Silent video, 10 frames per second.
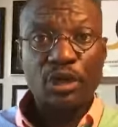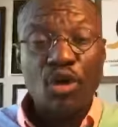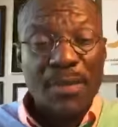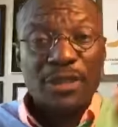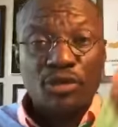
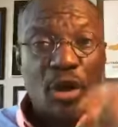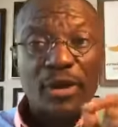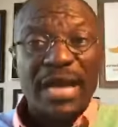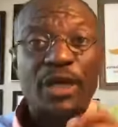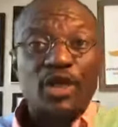You must
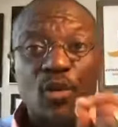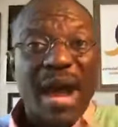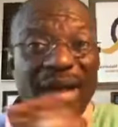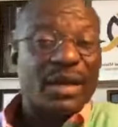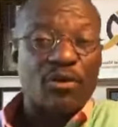know that you
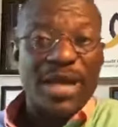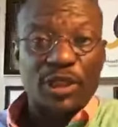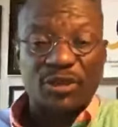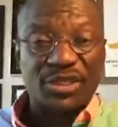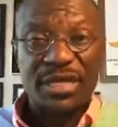are the
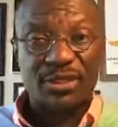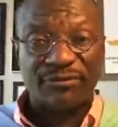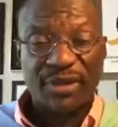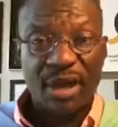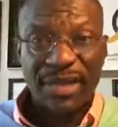righteousness
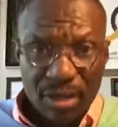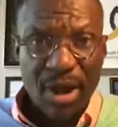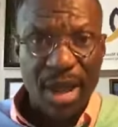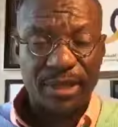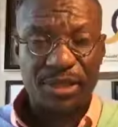of God in
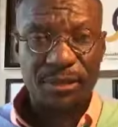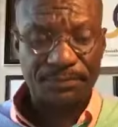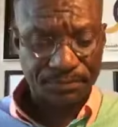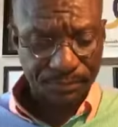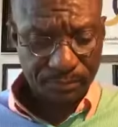Christ.
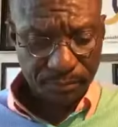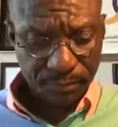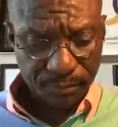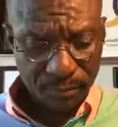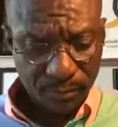
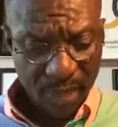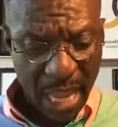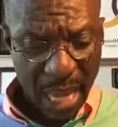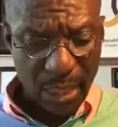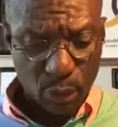
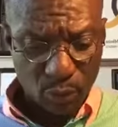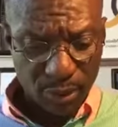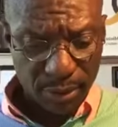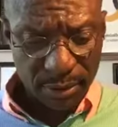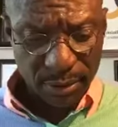Hallelujah.